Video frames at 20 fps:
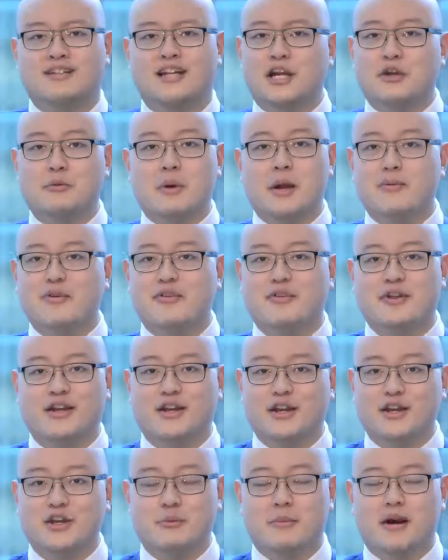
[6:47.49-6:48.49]
Now you might be
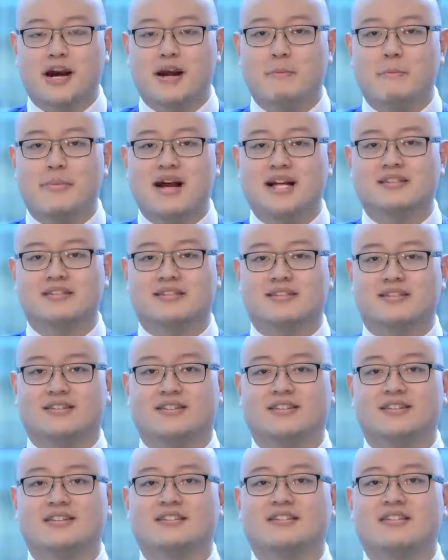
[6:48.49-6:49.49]
thinking in your mind, Benson,
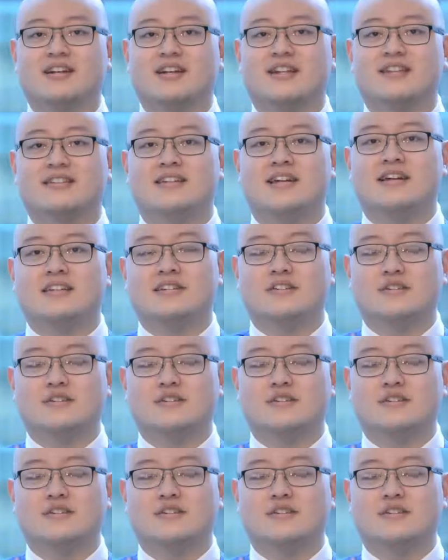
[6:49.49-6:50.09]
this is going to take